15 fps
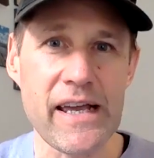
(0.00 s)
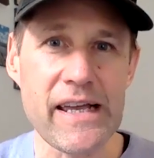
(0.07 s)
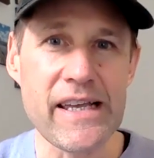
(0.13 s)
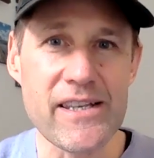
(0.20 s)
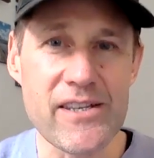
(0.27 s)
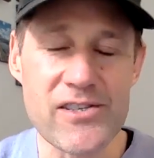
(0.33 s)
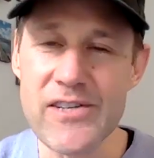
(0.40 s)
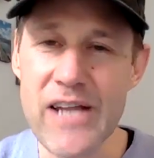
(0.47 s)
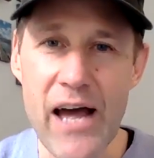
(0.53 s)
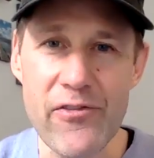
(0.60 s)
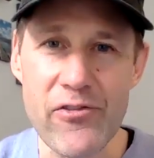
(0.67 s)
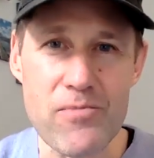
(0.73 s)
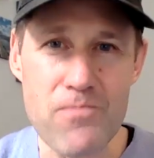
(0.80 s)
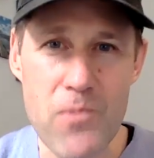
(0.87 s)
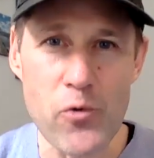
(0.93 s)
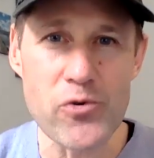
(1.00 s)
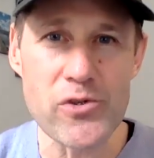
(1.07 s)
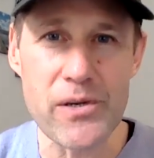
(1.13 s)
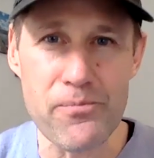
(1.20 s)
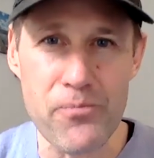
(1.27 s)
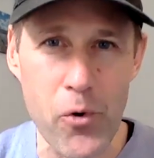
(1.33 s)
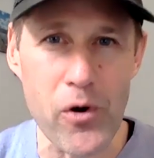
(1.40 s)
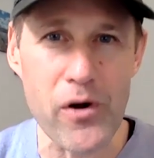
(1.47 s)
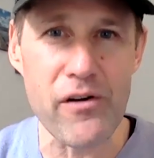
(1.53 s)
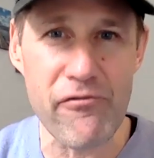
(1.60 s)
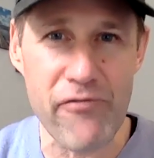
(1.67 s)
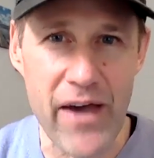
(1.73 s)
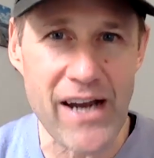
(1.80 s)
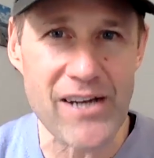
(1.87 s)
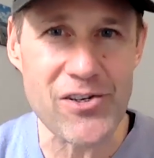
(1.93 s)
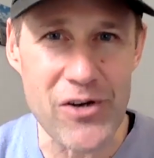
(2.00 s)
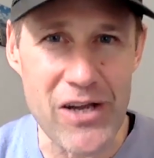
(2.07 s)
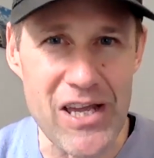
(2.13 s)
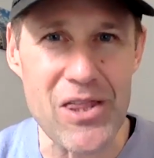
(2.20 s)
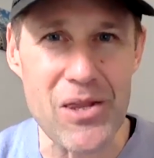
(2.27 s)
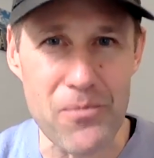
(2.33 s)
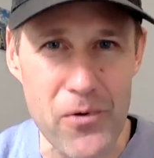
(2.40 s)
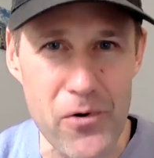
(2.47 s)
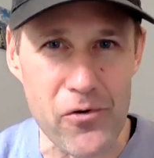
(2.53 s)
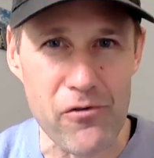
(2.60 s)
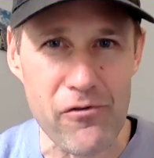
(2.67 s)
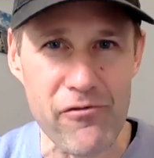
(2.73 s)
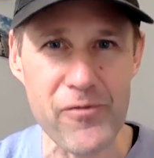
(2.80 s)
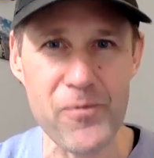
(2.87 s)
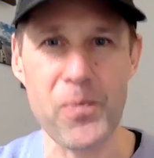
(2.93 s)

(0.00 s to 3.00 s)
is not the most important factor in the move.